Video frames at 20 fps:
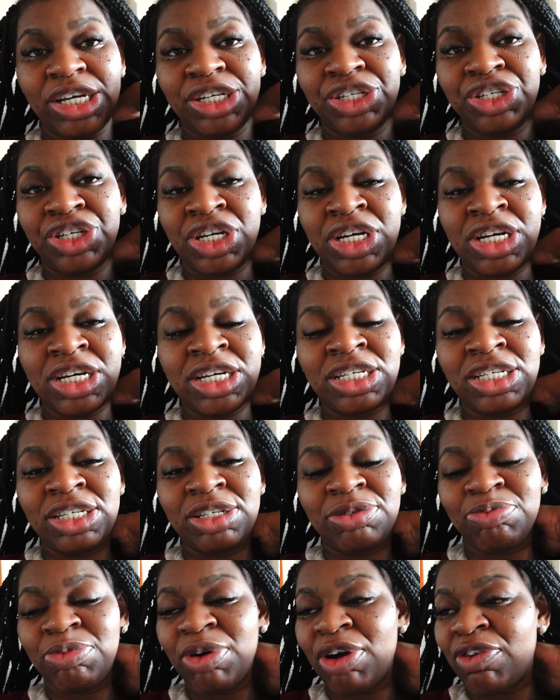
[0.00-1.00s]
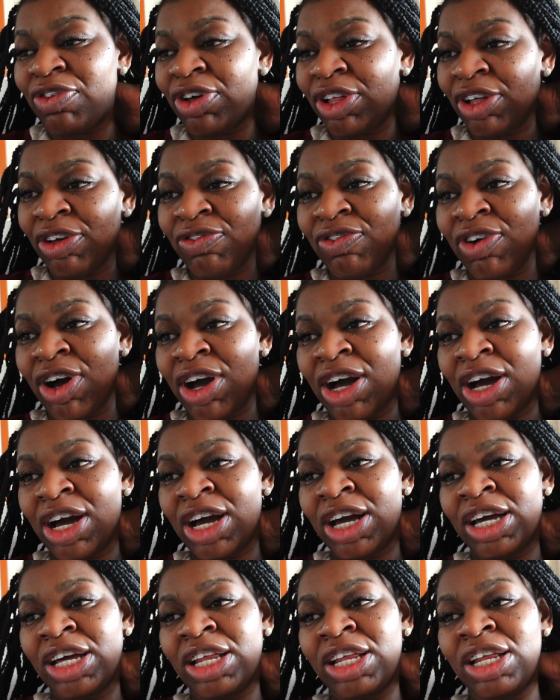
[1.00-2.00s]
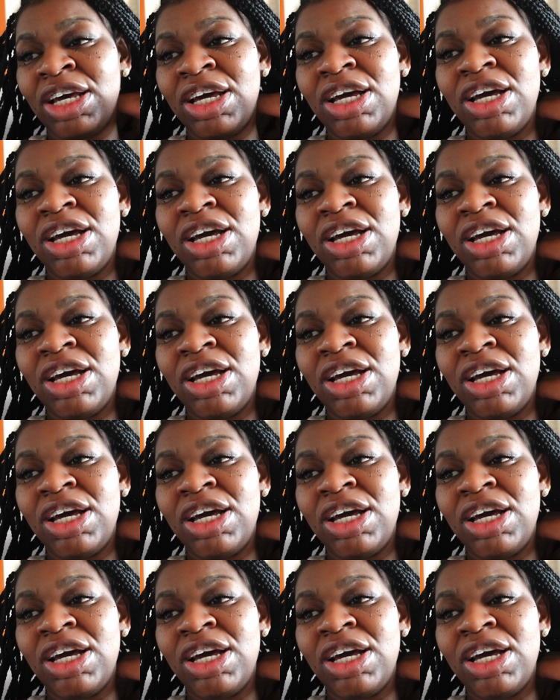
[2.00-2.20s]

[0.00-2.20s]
She is perfectly fine.